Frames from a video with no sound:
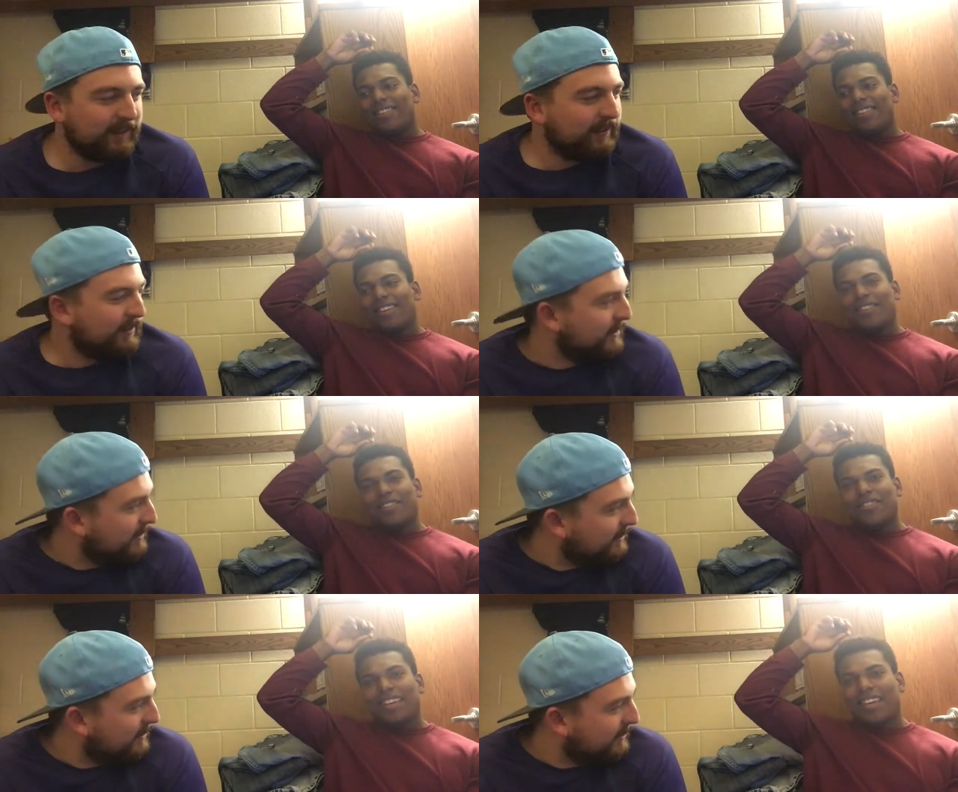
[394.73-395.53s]
Speaker 1: Yeah,
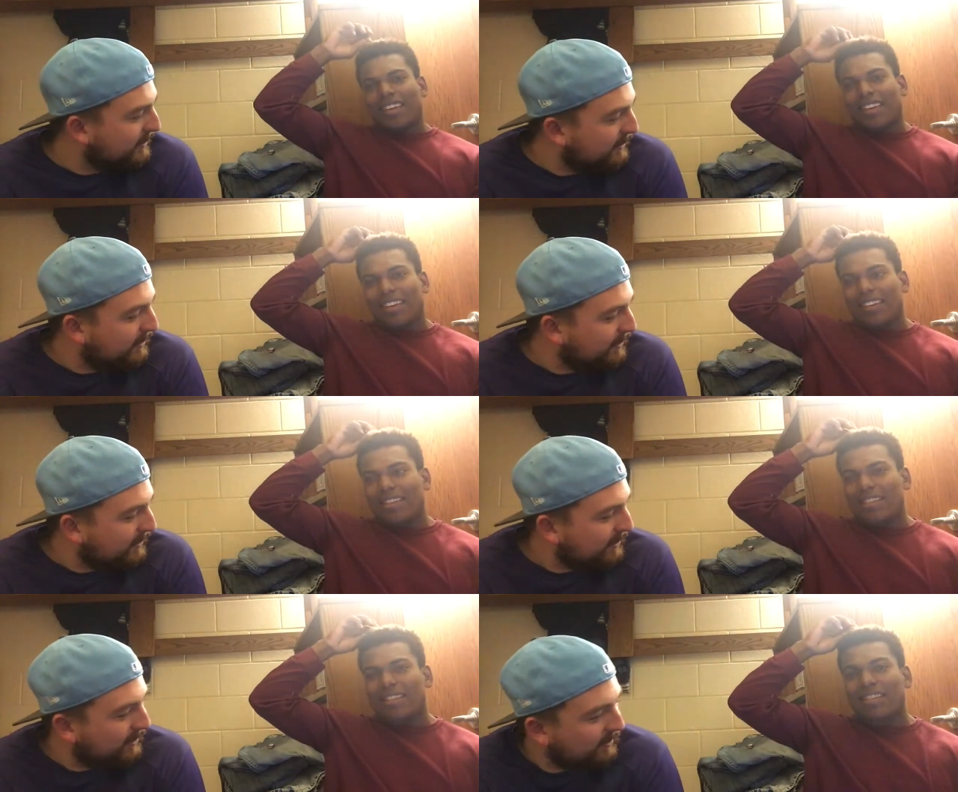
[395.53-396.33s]
just like
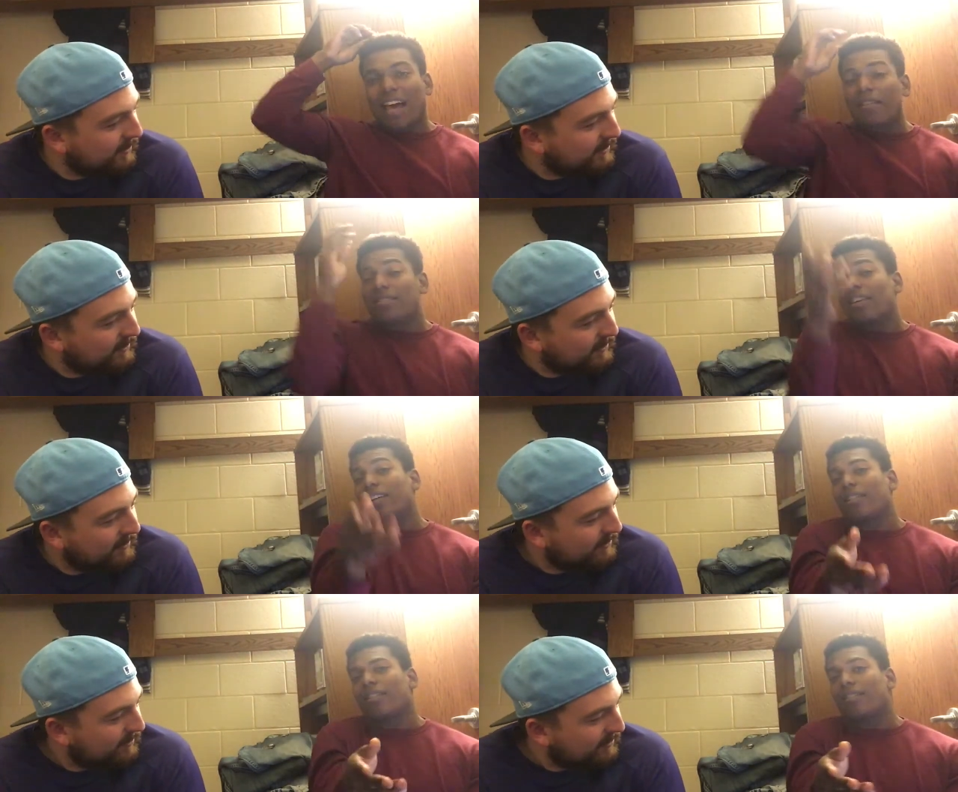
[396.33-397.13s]
uh, I'd
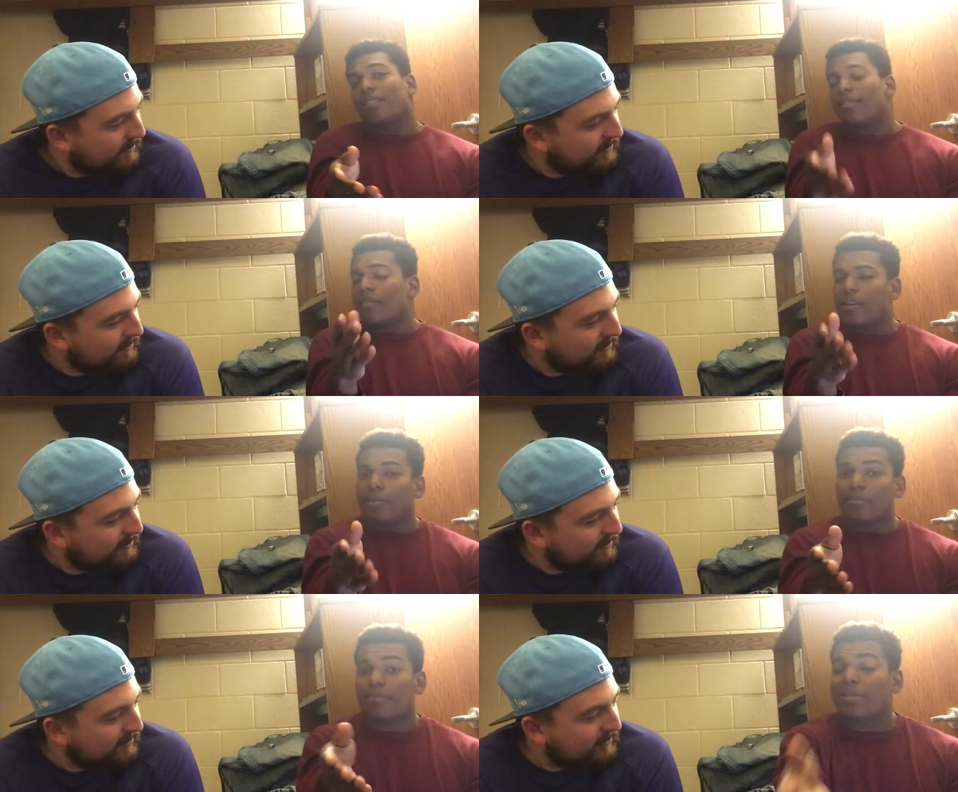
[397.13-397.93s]
say,
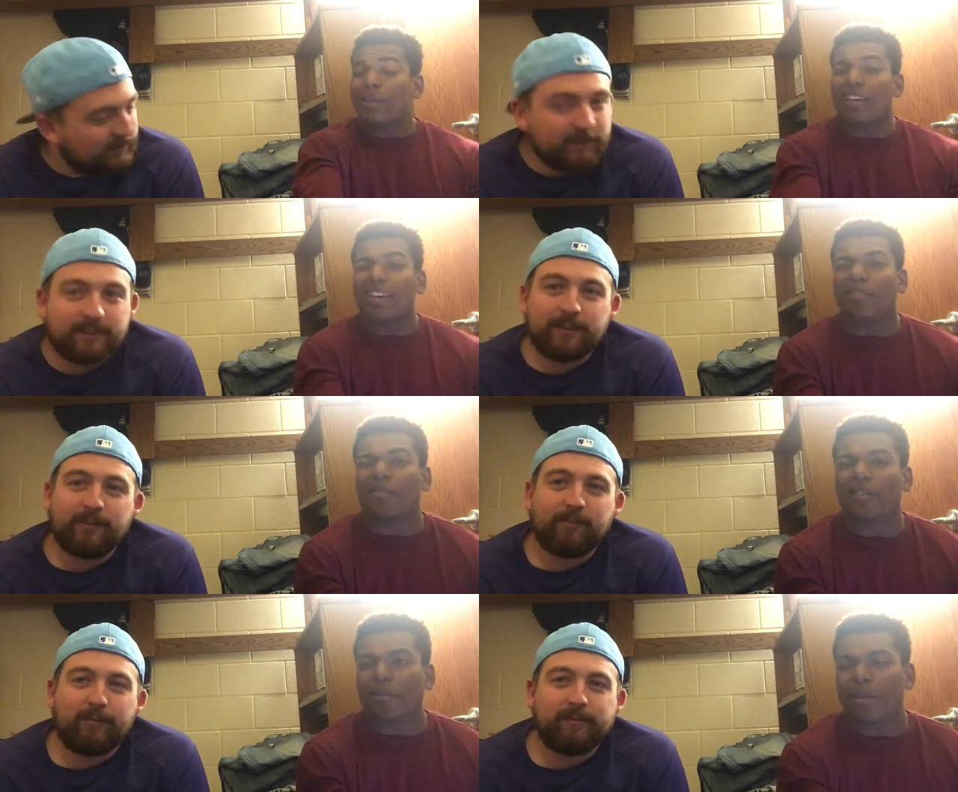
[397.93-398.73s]
okay, speaking in
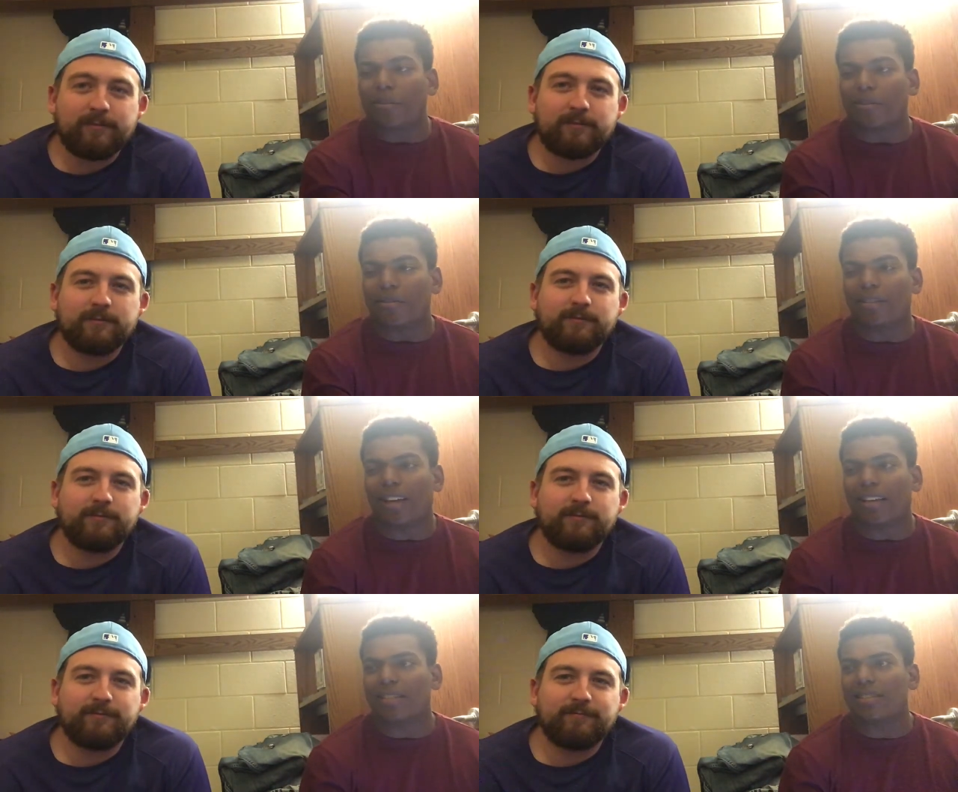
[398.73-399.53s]
front of people,
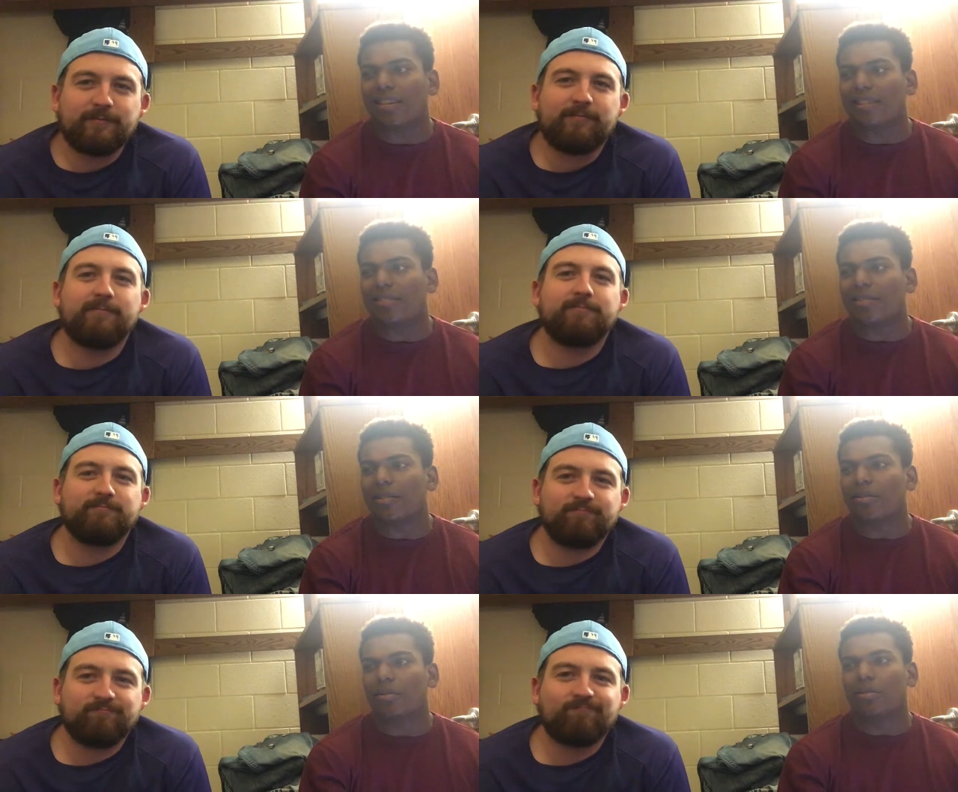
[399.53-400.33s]
I'd say
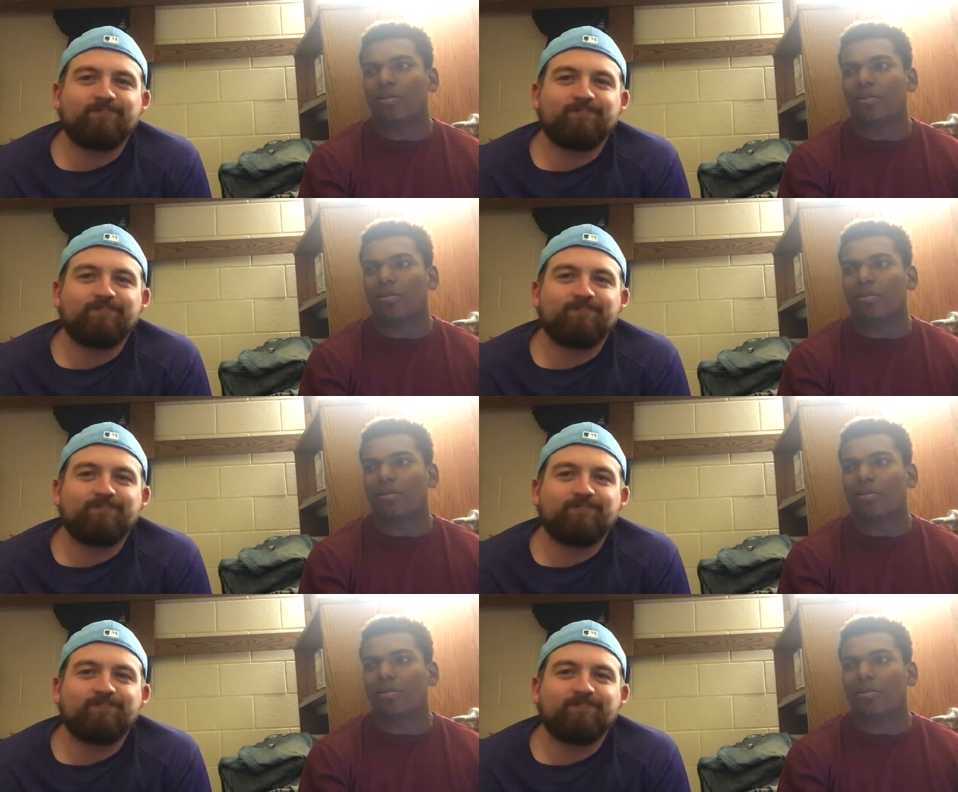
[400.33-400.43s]
so.